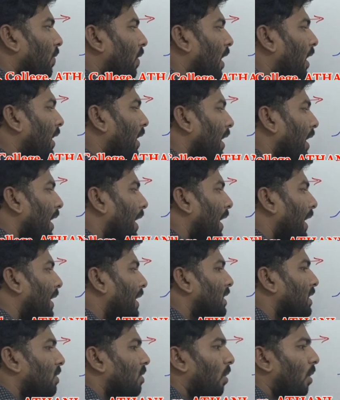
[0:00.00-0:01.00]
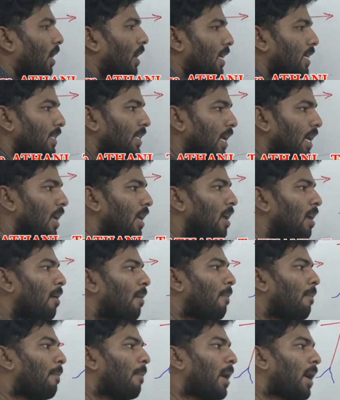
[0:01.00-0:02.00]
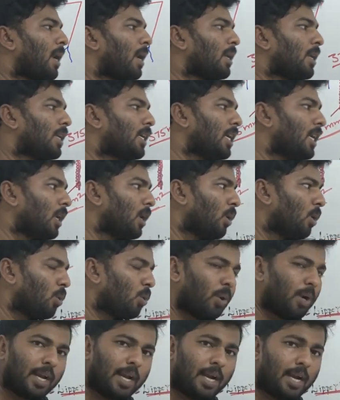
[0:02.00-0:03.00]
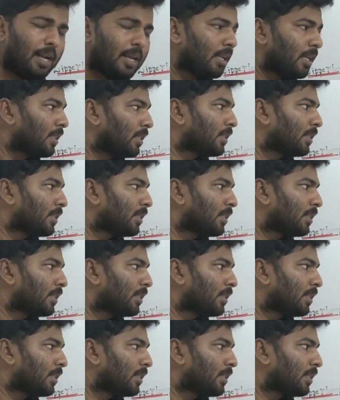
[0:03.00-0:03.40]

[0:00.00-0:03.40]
what it is called as a multi-loaded